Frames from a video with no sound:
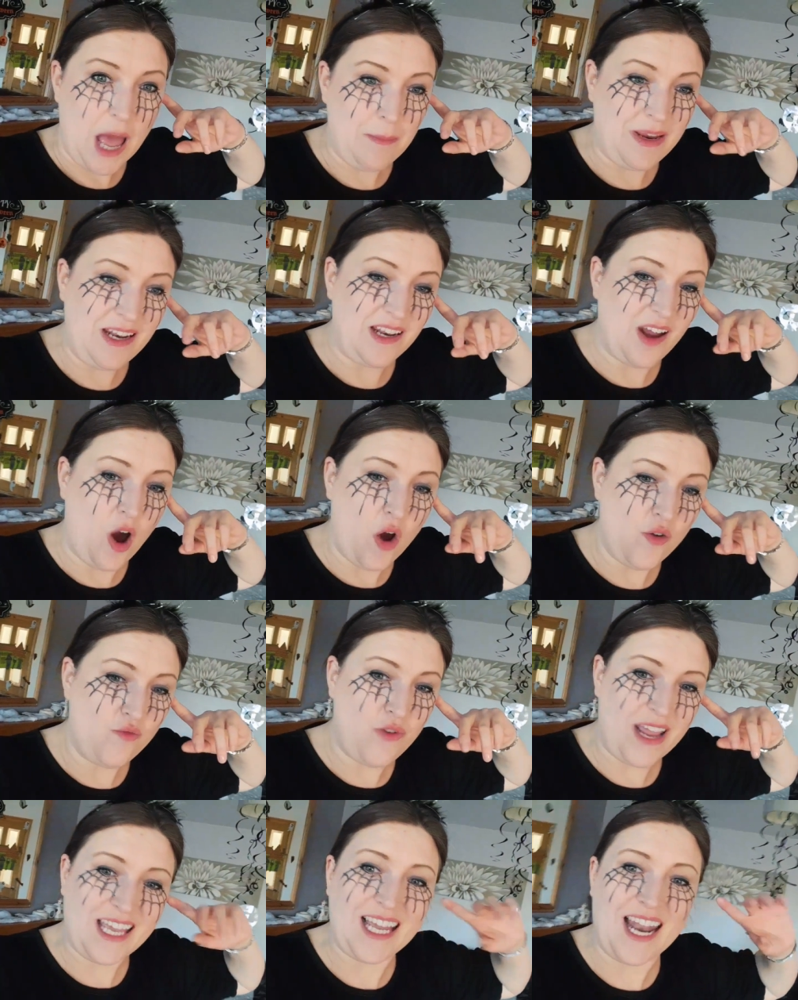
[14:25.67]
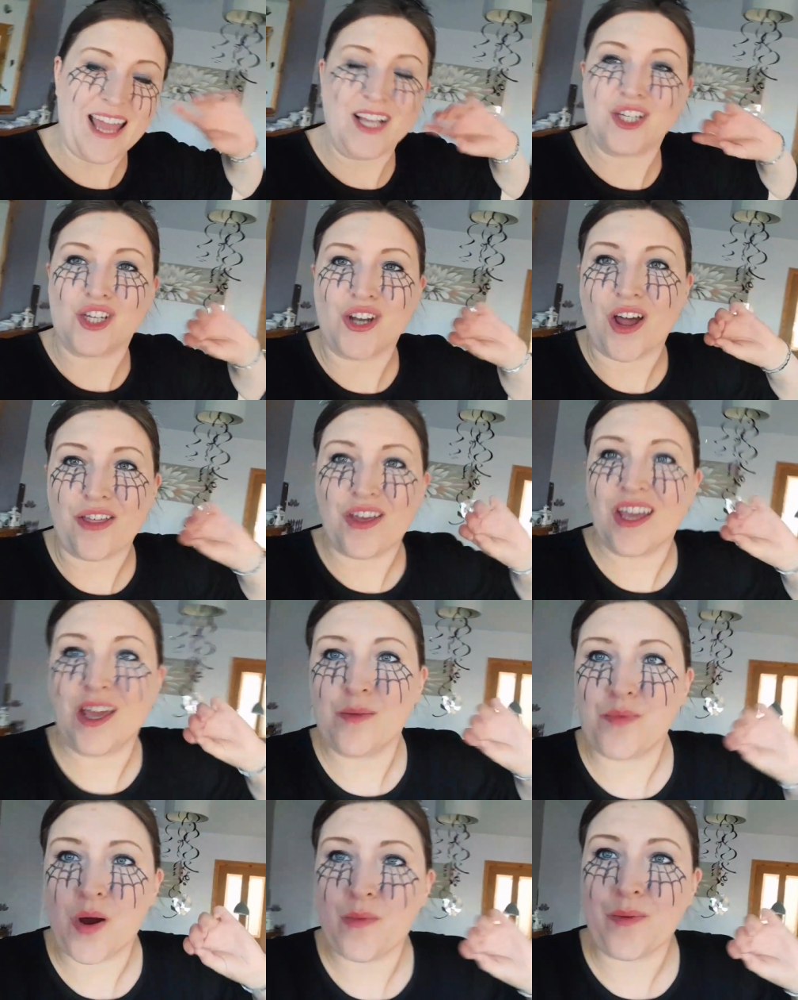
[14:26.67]
I mean, on recollection, I
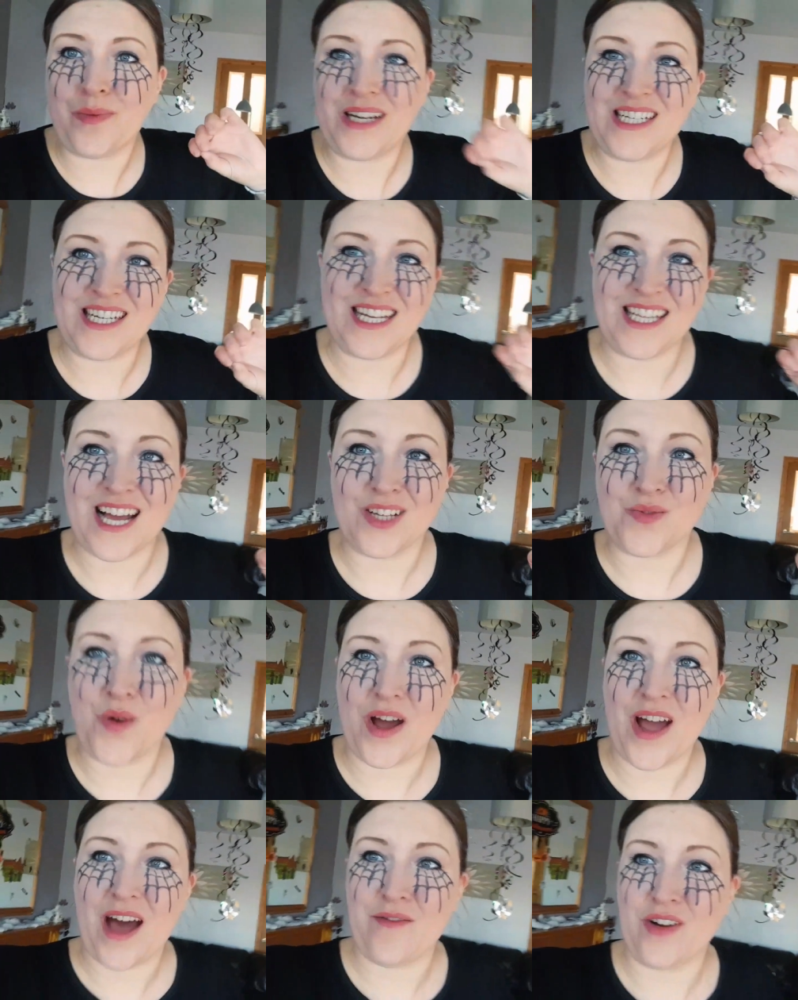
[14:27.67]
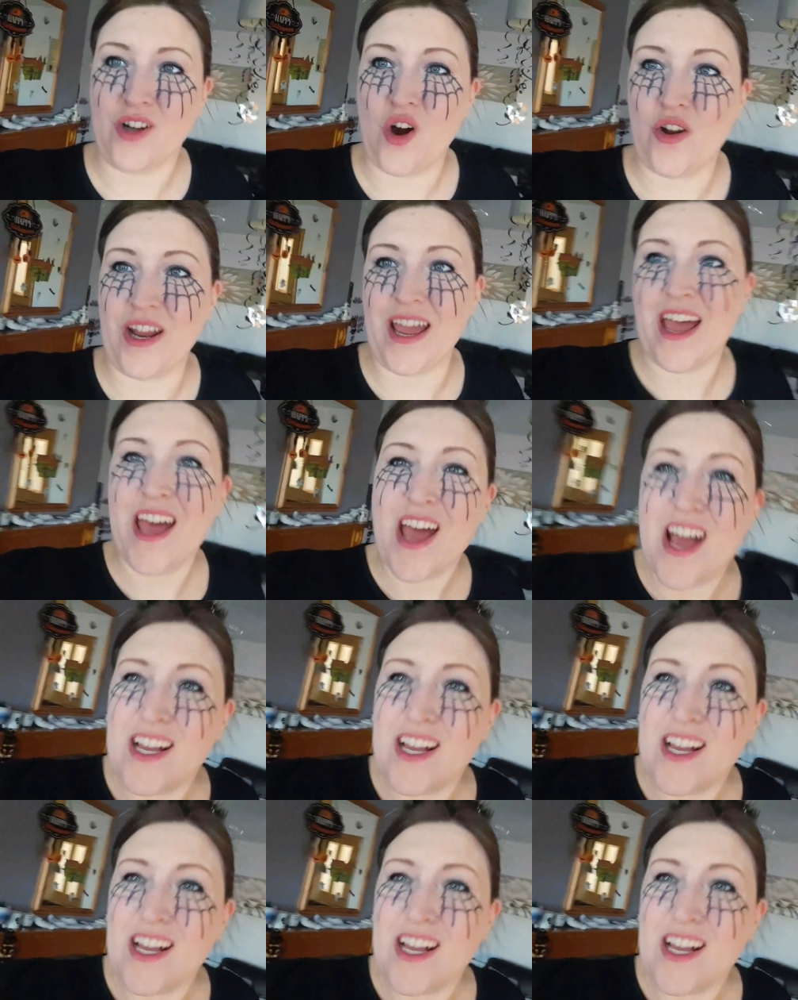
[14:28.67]
think it probably did. That's why I haven't got it.